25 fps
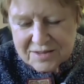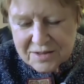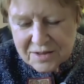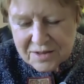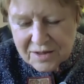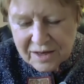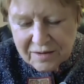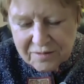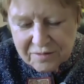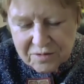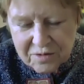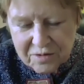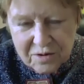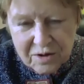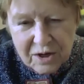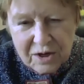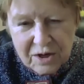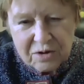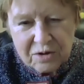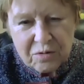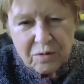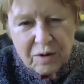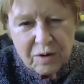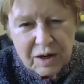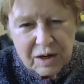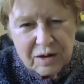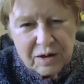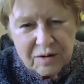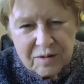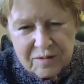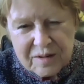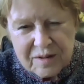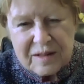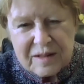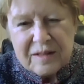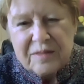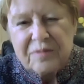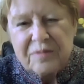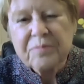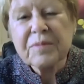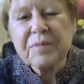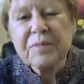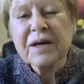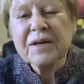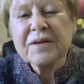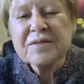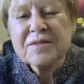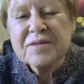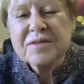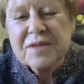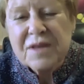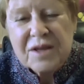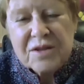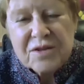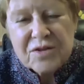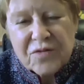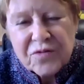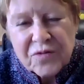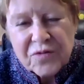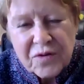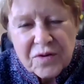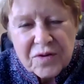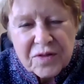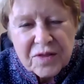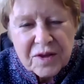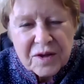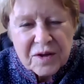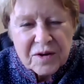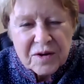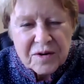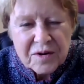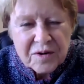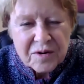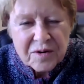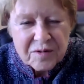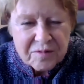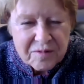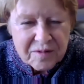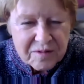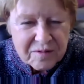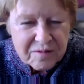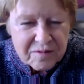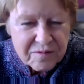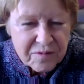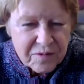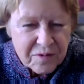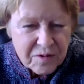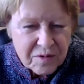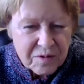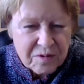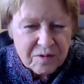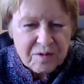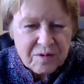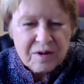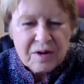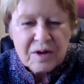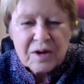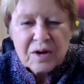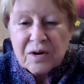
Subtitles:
So I have great seats for theater, for